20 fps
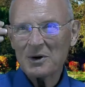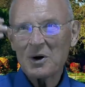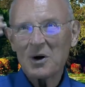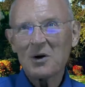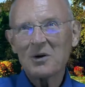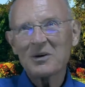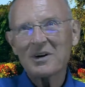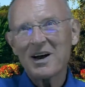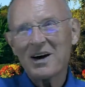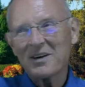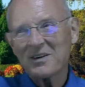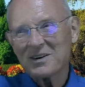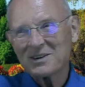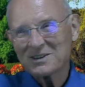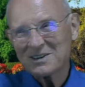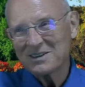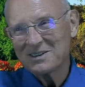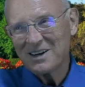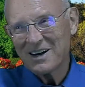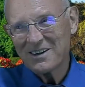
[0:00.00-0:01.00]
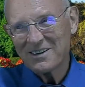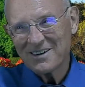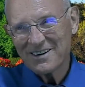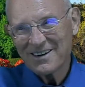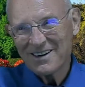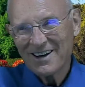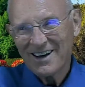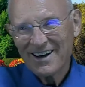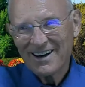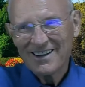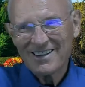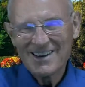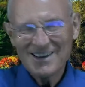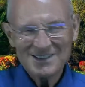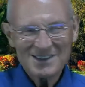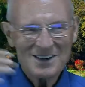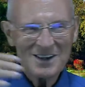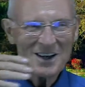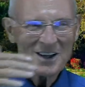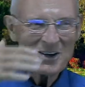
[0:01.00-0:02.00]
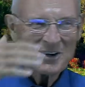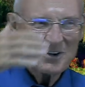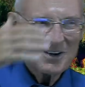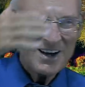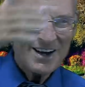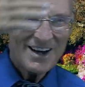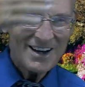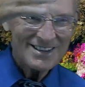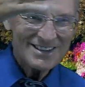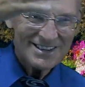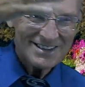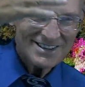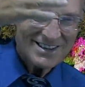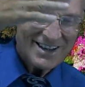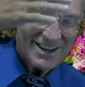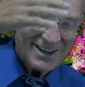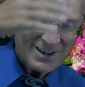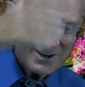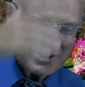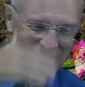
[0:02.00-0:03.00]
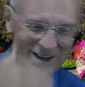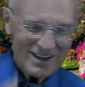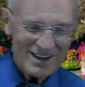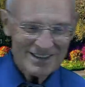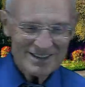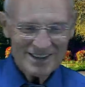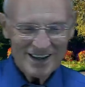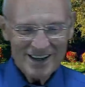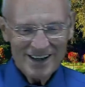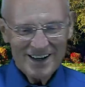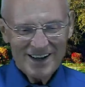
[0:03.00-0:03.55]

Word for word: Oh, yeah, there's another, another ridge. There's another ridge. There's another ridge.